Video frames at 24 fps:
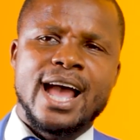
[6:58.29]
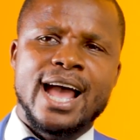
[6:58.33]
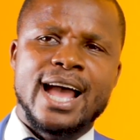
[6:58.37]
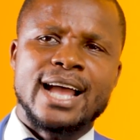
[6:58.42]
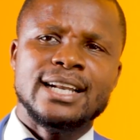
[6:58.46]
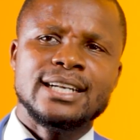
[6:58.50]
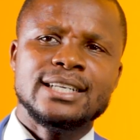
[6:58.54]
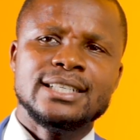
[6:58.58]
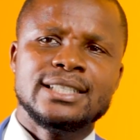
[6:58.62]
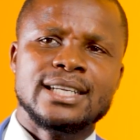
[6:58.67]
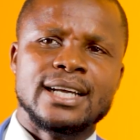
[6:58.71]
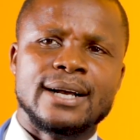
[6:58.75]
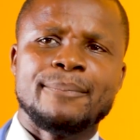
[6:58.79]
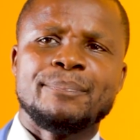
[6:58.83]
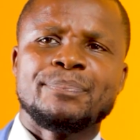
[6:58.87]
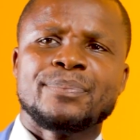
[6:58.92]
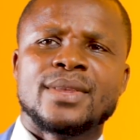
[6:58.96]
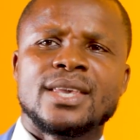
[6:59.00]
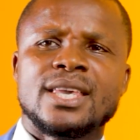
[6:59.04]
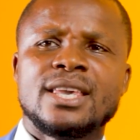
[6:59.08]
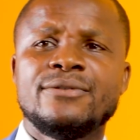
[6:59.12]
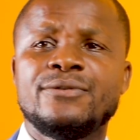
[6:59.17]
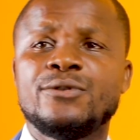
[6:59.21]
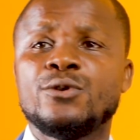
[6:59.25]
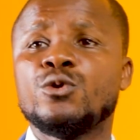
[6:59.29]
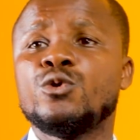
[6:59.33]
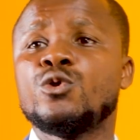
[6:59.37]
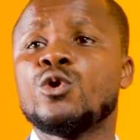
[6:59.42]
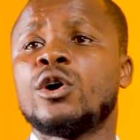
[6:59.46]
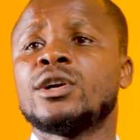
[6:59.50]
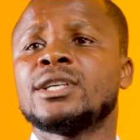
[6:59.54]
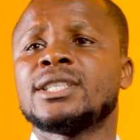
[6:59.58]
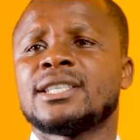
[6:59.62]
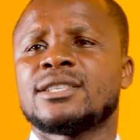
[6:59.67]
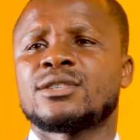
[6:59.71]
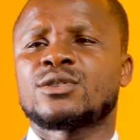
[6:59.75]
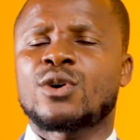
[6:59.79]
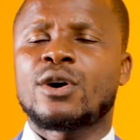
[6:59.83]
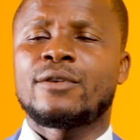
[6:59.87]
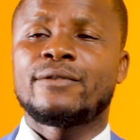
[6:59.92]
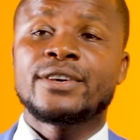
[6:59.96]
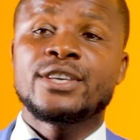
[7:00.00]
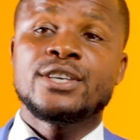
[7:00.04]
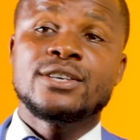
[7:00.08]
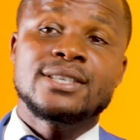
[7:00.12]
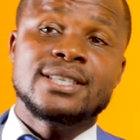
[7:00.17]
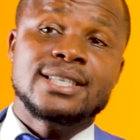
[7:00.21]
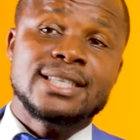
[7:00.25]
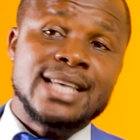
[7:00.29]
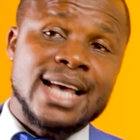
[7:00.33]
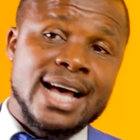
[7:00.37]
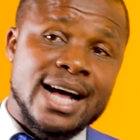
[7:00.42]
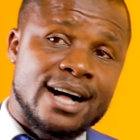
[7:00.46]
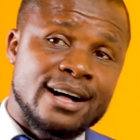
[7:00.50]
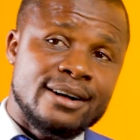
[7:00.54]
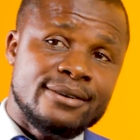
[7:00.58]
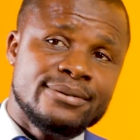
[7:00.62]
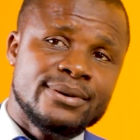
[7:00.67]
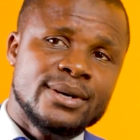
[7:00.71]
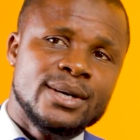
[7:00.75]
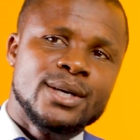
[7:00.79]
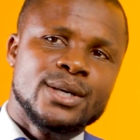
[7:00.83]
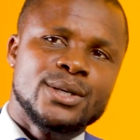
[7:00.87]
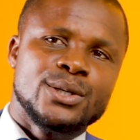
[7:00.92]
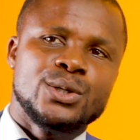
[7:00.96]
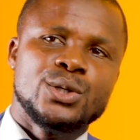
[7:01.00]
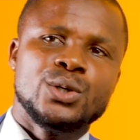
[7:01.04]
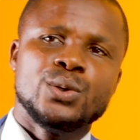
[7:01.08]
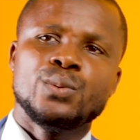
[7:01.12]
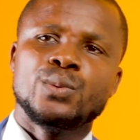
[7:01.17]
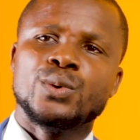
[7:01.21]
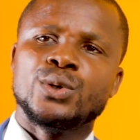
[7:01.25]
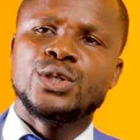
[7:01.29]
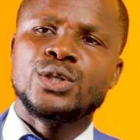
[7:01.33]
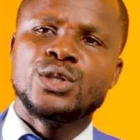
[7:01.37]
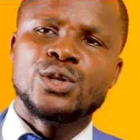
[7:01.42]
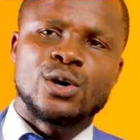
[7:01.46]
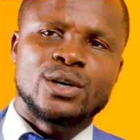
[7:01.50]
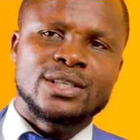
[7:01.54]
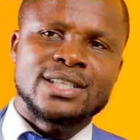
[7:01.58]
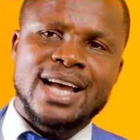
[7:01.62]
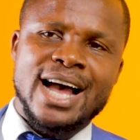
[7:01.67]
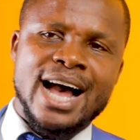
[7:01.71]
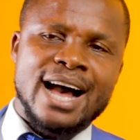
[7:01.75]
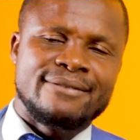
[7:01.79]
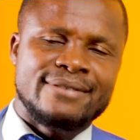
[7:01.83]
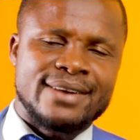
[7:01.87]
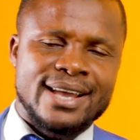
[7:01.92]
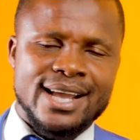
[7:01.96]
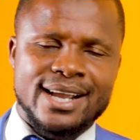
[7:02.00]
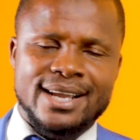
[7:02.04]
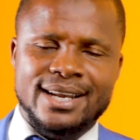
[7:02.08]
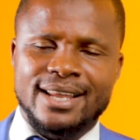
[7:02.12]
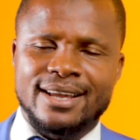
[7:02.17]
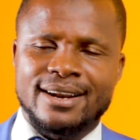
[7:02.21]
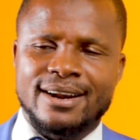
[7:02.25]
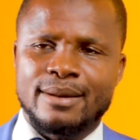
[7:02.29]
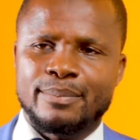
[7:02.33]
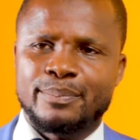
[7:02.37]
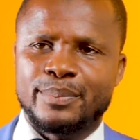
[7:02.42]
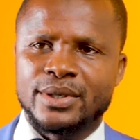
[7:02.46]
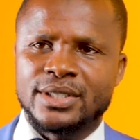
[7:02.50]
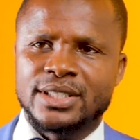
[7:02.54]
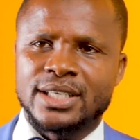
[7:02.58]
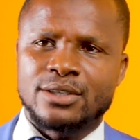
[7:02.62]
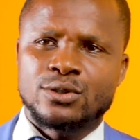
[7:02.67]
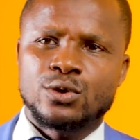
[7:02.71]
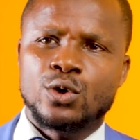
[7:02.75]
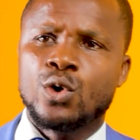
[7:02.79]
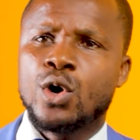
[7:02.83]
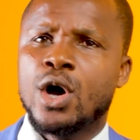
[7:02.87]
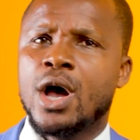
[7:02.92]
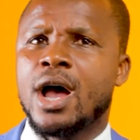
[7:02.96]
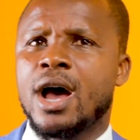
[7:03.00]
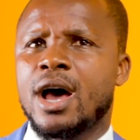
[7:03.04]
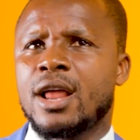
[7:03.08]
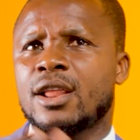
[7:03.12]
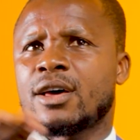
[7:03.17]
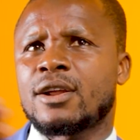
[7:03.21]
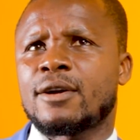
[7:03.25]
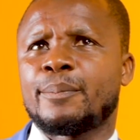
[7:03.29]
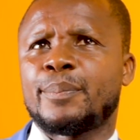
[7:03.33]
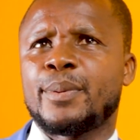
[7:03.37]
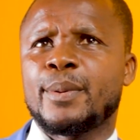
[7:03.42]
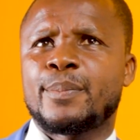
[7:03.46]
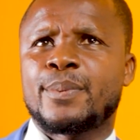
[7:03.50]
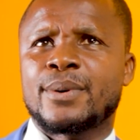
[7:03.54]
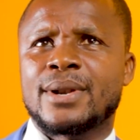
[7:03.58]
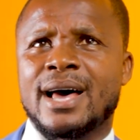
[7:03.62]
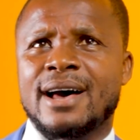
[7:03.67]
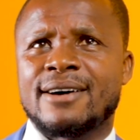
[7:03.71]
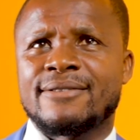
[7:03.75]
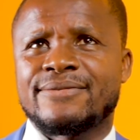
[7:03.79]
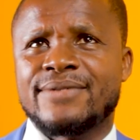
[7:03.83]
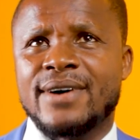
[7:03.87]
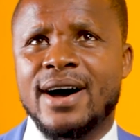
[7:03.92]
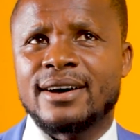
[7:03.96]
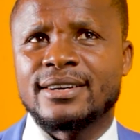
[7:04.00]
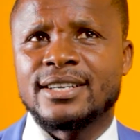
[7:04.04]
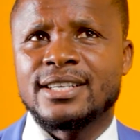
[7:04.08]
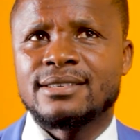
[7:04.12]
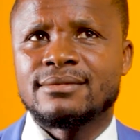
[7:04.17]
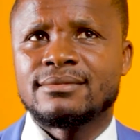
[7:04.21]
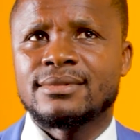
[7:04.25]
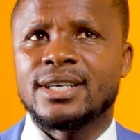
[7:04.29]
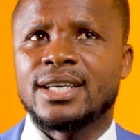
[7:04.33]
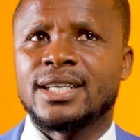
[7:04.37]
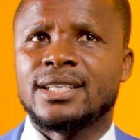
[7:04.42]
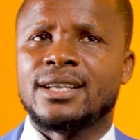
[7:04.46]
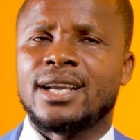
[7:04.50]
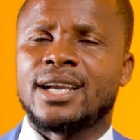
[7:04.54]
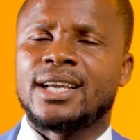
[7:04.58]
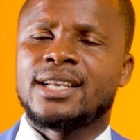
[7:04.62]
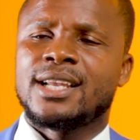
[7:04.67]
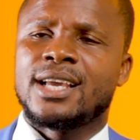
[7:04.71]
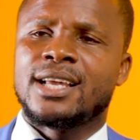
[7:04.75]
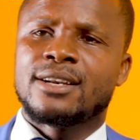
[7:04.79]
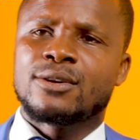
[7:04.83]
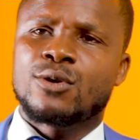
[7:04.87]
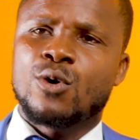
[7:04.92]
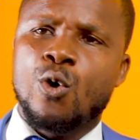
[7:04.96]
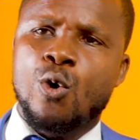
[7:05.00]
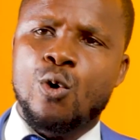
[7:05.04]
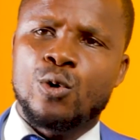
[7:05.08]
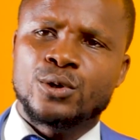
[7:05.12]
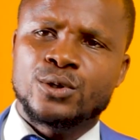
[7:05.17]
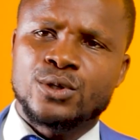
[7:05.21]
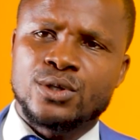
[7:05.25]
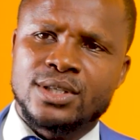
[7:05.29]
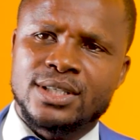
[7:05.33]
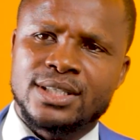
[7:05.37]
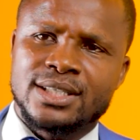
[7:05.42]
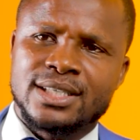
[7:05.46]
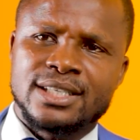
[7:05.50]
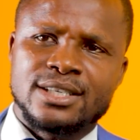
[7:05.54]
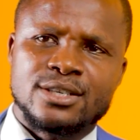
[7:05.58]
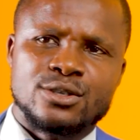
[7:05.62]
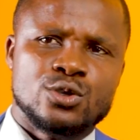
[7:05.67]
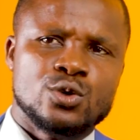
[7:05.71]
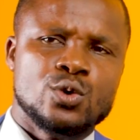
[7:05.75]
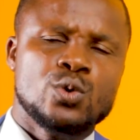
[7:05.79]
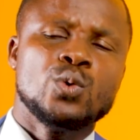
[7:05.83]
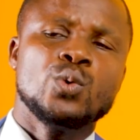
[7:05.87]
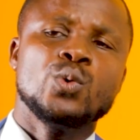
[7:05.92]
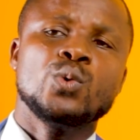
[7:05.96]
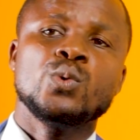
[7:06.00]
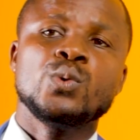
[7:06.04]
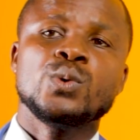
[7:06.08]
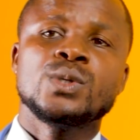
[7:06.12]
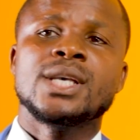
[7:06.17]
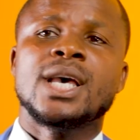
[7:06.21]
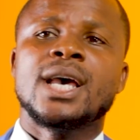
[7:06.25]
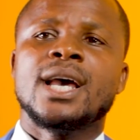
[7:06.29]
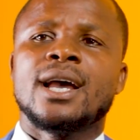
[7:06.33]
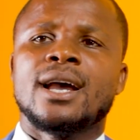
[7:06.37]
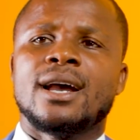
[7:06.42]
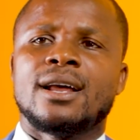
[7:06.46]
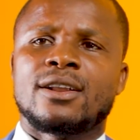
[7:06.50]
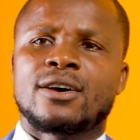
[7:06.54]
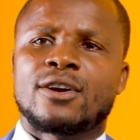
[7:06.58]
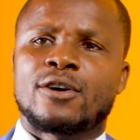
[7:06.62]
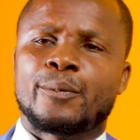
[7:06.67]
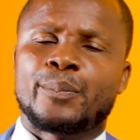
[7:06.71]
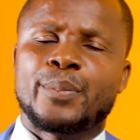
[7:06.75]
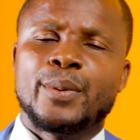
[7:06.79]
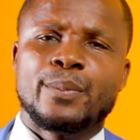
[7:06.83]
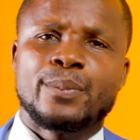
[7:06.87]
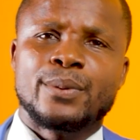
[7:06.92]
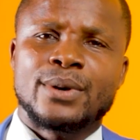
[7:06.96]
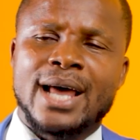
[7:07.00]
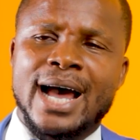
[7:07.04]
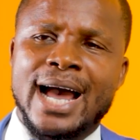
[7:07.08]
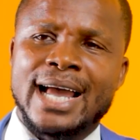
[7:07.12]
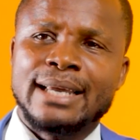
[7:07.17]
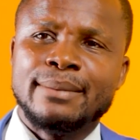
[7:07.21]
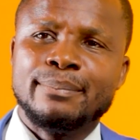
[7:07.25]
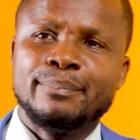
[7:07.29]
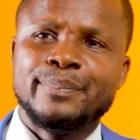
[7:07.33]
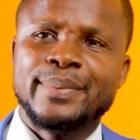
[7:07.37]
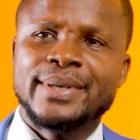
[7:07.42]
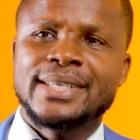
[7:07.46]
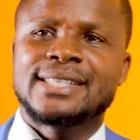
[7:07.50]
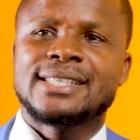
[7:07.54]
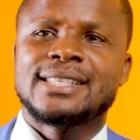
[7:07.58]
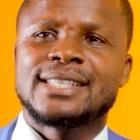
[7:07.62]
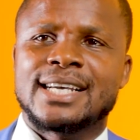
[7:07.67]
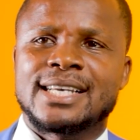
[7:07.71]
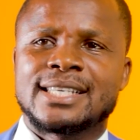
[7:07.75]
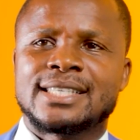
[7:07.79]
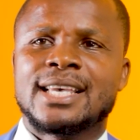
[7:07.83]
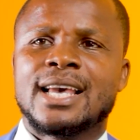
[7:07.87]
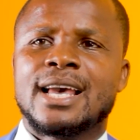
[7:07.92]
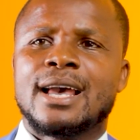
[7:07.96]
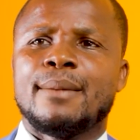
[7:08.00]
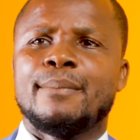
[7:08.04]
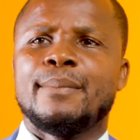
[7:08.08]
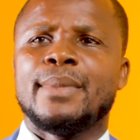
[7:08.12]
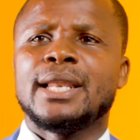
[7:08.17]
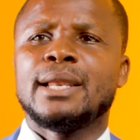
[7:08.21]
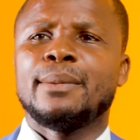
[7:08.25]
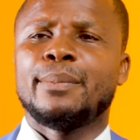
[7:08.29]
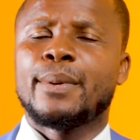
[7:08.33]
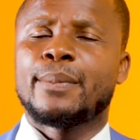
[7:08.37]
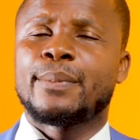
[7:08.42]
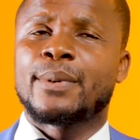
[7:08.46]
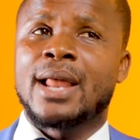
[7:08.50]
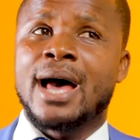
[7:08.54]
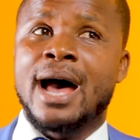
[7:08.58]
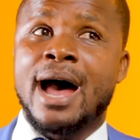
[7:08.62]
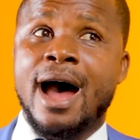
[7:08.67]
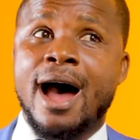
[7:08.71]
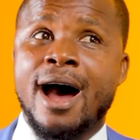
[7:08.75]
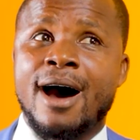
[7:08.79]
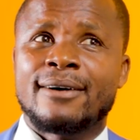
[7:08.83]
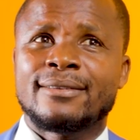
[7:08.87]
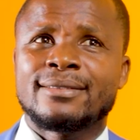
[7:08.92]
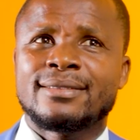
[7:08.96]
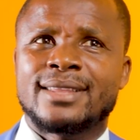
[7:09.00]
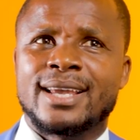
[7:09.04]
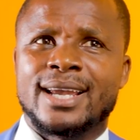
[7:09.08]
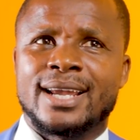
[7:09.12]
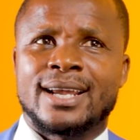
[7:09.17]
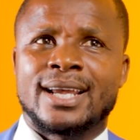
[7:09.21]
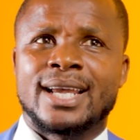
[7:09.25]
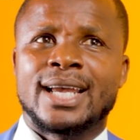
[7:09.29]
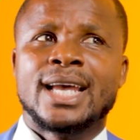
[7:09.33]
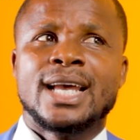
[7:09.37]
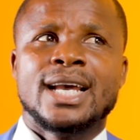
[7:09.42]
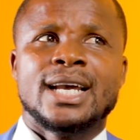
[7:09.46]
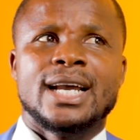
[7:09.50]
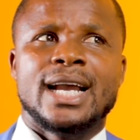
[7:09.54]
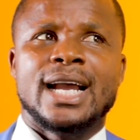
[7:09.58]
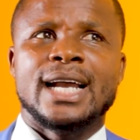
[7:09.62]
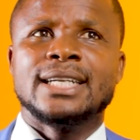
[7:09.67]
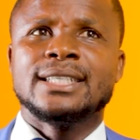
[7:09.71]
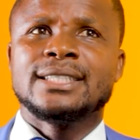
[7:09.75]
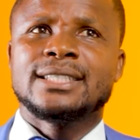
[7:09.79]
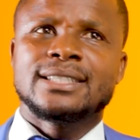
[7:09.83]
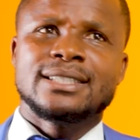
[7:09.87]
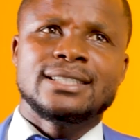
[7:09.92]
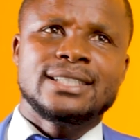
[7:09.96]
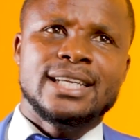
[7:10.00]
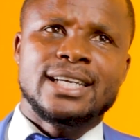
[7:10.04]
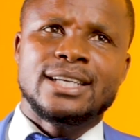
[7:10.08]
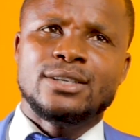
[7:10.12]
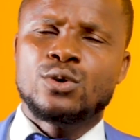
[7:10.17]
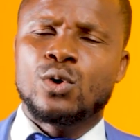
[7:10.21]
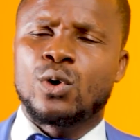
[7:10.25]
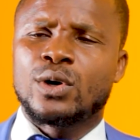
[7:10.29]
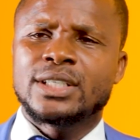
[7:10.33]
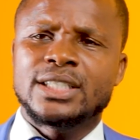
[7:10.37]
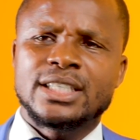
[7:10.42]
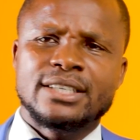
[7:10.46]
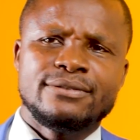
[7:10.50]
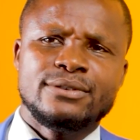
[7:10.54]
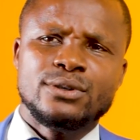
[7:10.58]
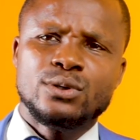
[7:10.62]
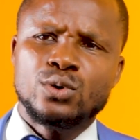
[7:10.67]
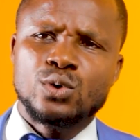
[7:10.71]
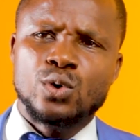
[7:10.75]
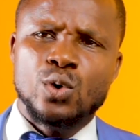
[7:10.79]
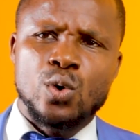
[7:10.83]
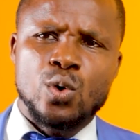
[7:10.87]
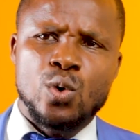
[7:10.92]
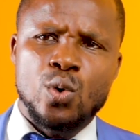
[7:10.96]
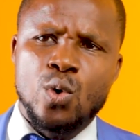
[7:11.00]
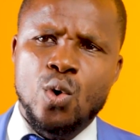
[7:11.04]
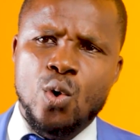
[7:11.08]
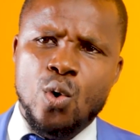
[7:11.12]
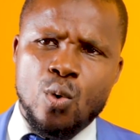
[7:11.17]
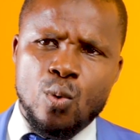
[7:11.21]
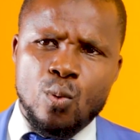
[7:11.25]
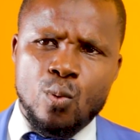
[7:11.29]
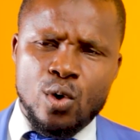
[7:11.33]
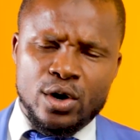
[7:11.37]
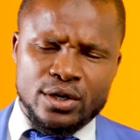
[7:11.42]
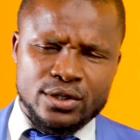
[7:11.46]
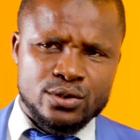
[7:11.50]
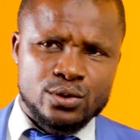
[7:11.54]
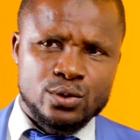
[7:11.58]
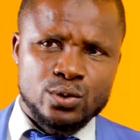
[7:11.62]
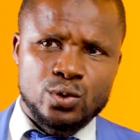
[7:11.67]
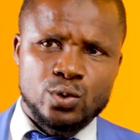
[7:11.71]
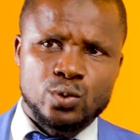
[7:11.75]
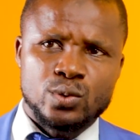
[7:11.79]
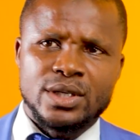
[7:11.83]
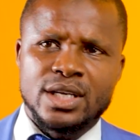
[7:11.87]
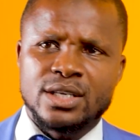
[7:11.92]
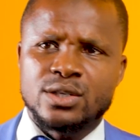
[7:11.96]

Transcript: And if you don't discover yourself, you not have a clearer picture. So a lot of people are found in courses, in the schools, a lot of people are in business, many people are out there and they don't even know what to do.